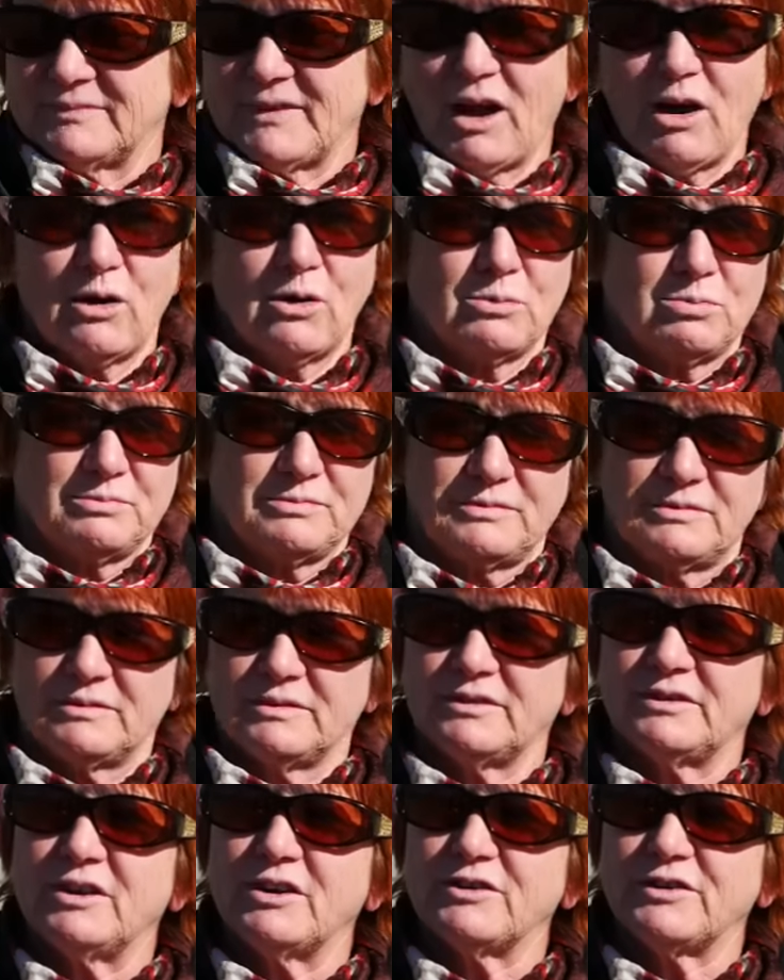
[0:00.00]
Oh,
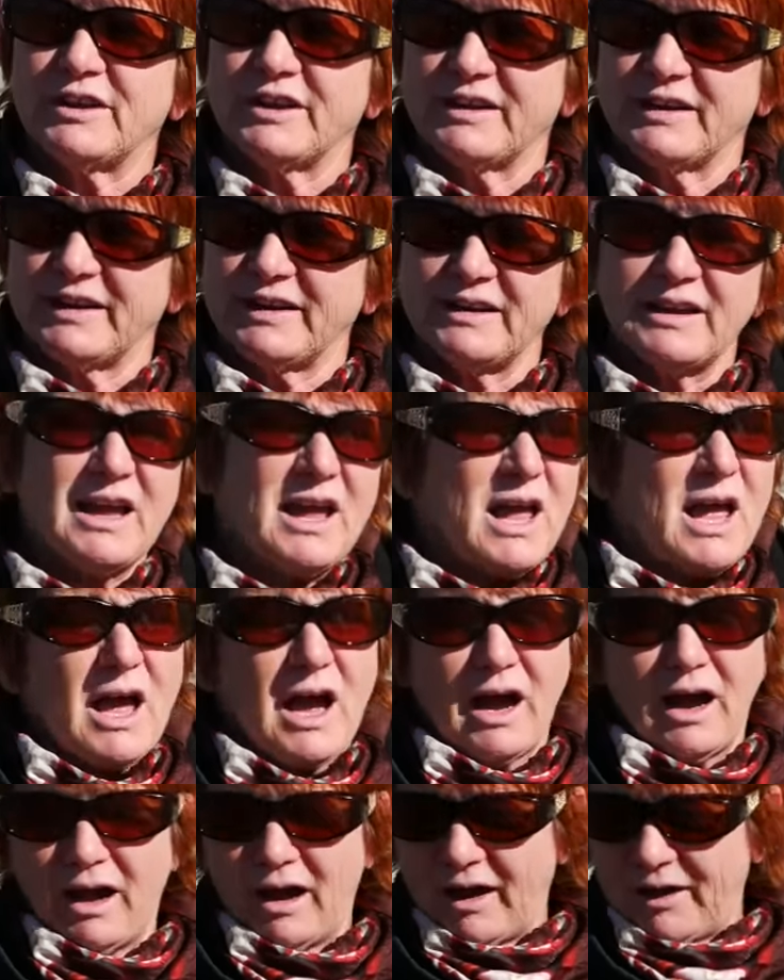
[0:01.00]
no kidding.
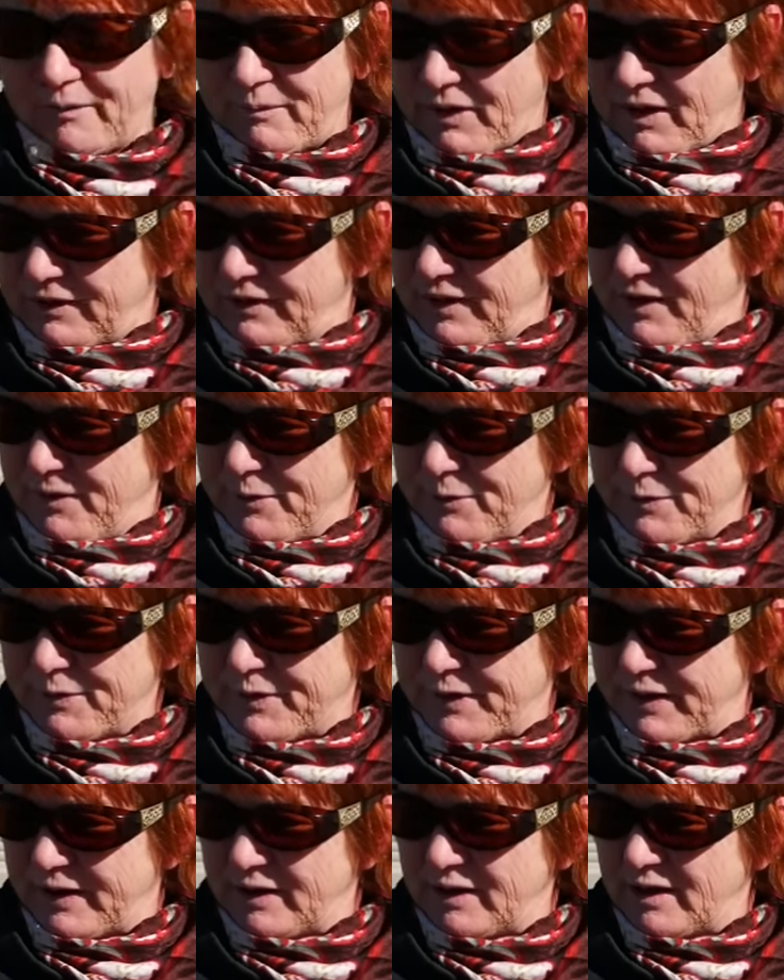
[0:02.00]
Another
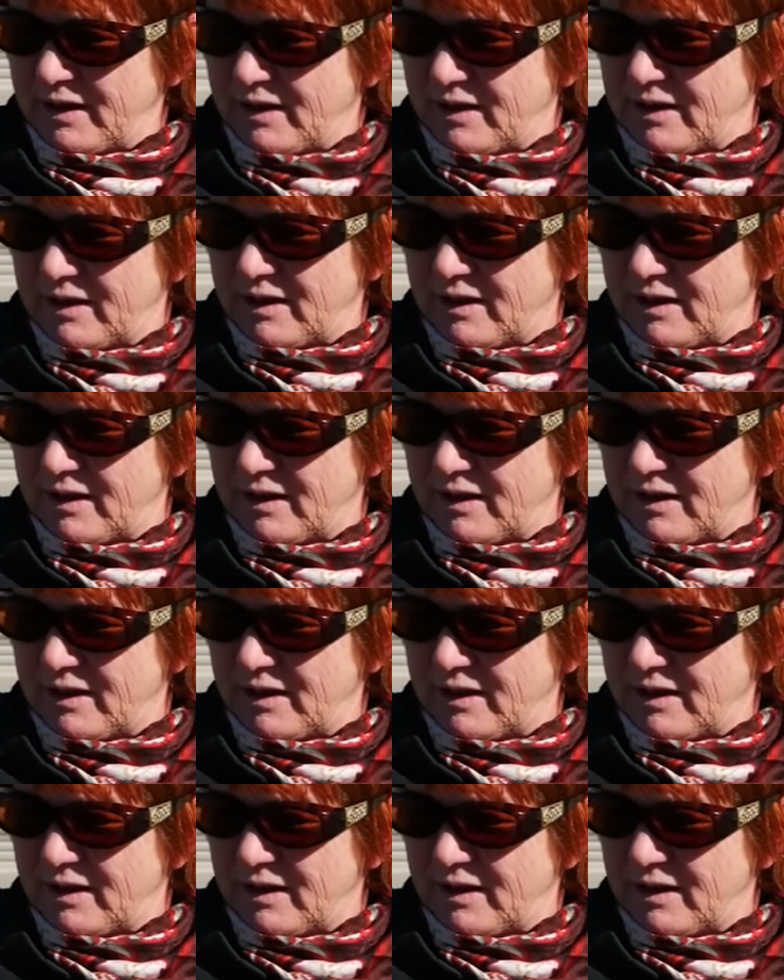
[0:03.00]
thing,